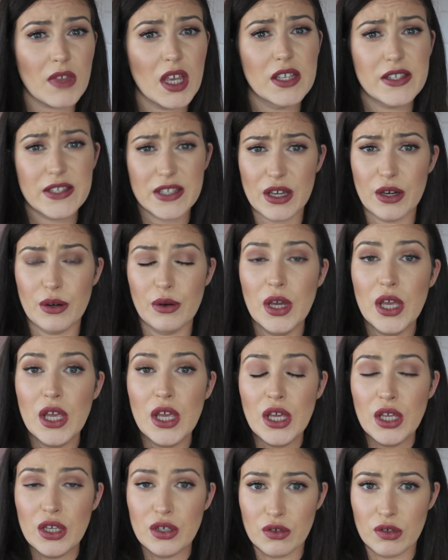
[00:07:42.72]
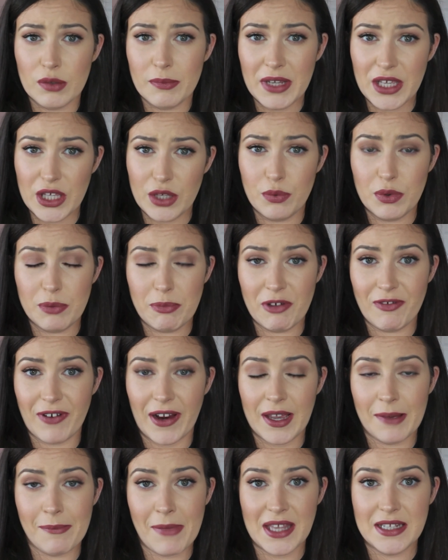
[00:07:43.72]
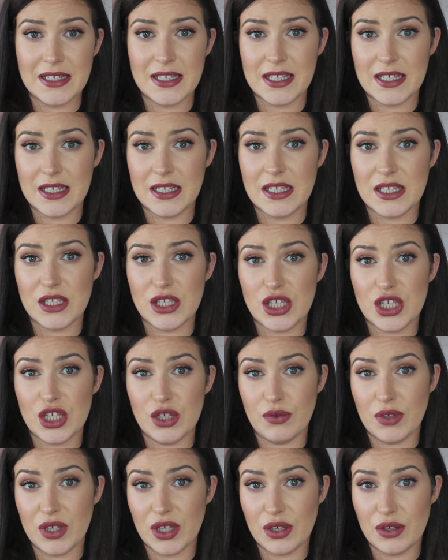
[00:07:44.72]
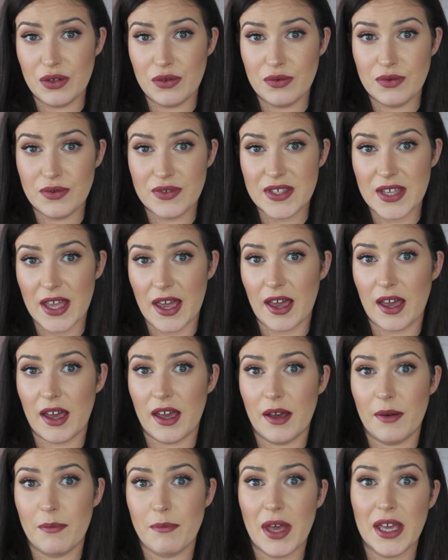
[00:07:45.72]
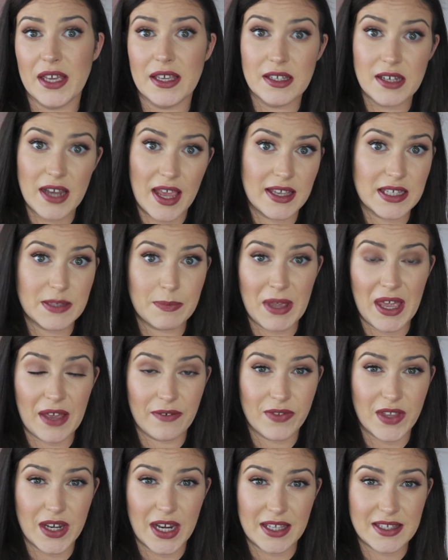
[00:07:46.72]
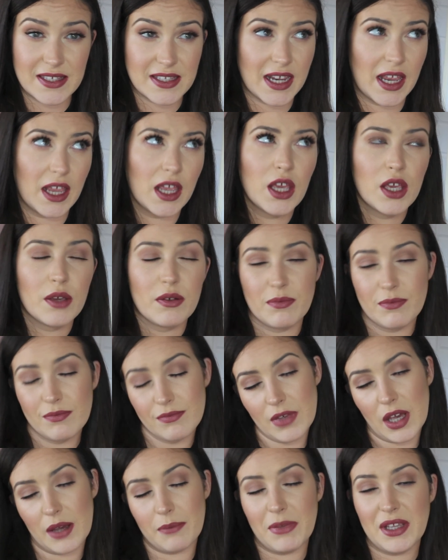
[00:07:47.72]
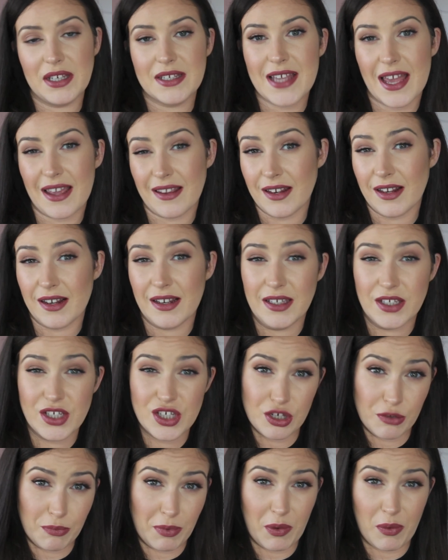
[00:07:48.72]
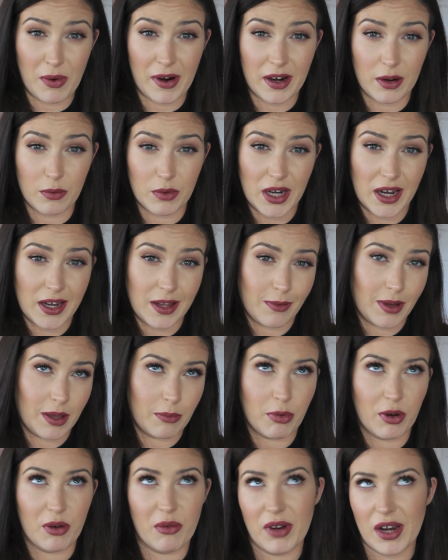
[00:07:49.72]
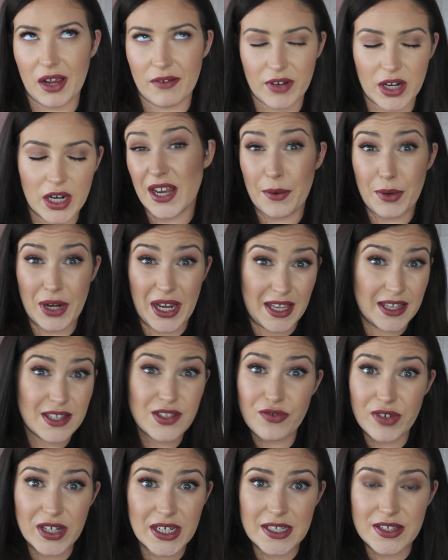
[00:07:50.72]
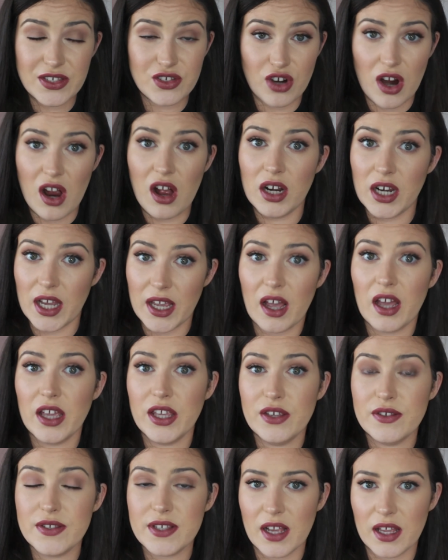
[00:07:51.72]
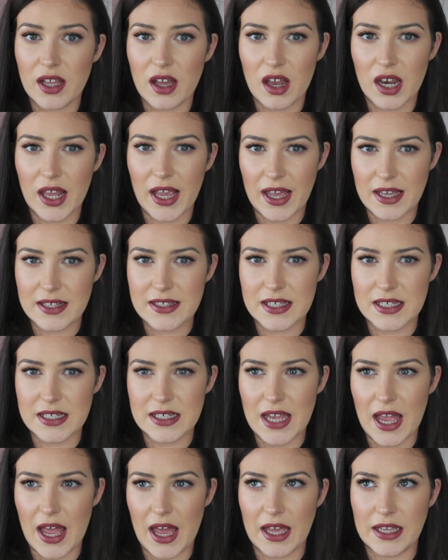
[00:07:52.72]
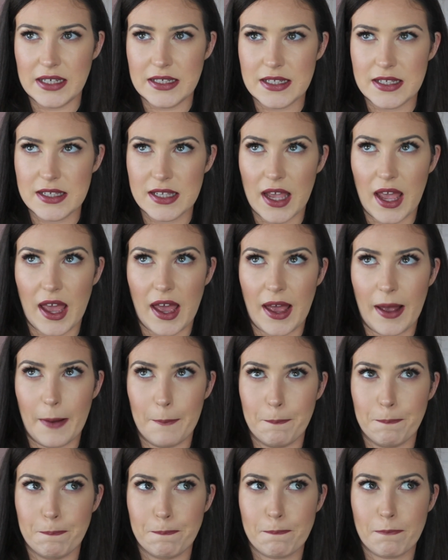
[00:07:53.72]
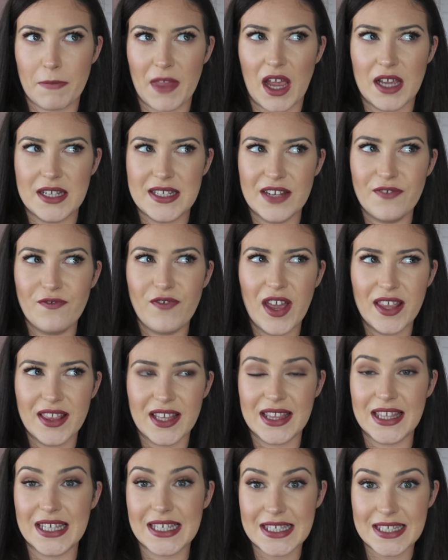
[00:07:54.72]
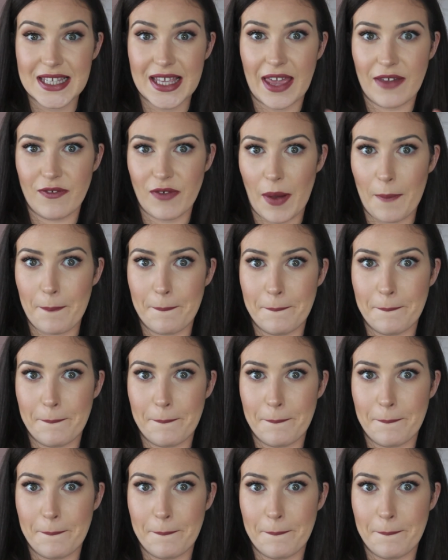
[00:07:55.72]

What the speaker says: So normally you would be recommended to use an SPF the next day. I mean, technically you should be wearing one anyway, but whatever. Now it is really strong. Like, I use glycolic acid, and I did find that this gave